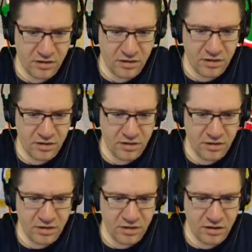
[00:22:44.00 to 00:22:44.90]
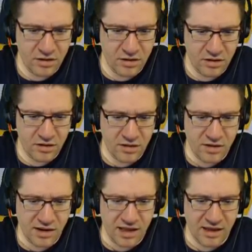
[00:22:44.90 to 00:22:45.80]
looks bright.
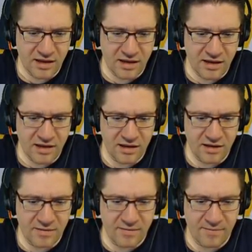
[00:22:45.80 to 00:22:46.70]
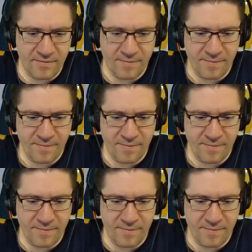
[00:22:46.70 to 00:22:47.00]
Has two things on it.